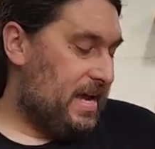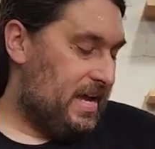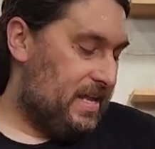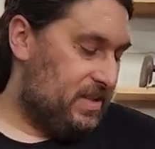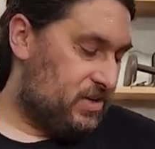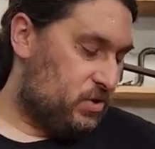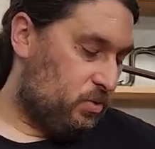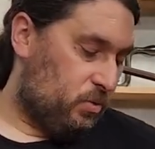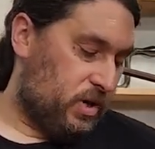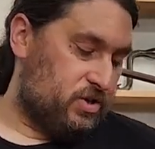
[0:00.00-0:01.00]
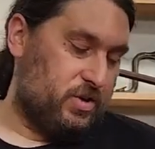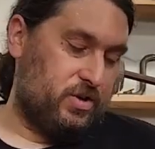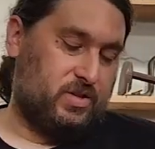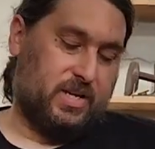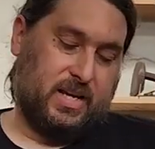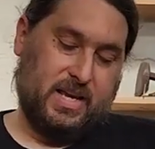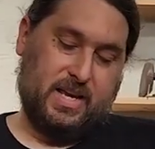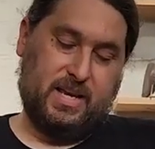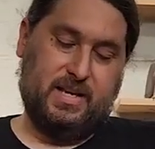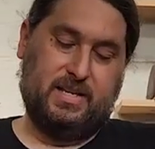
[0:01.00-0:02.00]
and the tool we're introducing
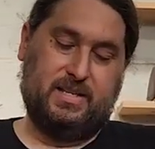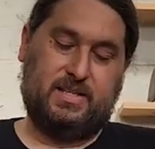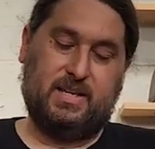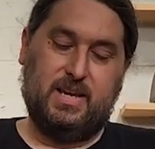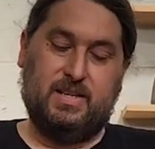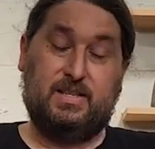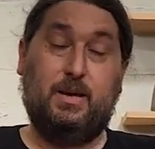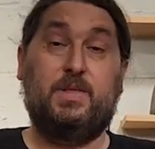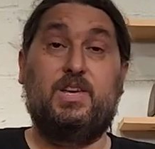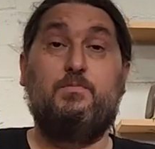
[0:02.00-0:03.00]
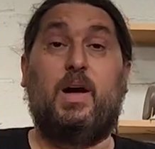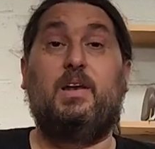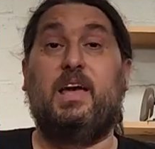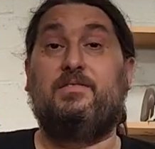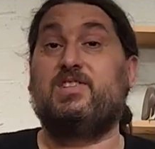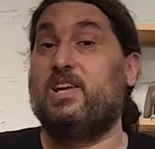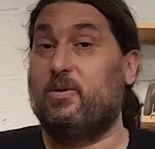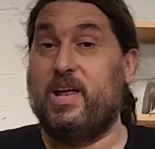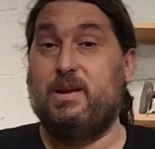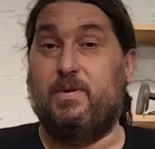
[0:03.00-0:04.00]
is something you might have seen
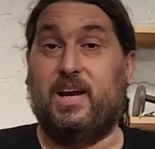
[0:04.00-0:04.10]
already,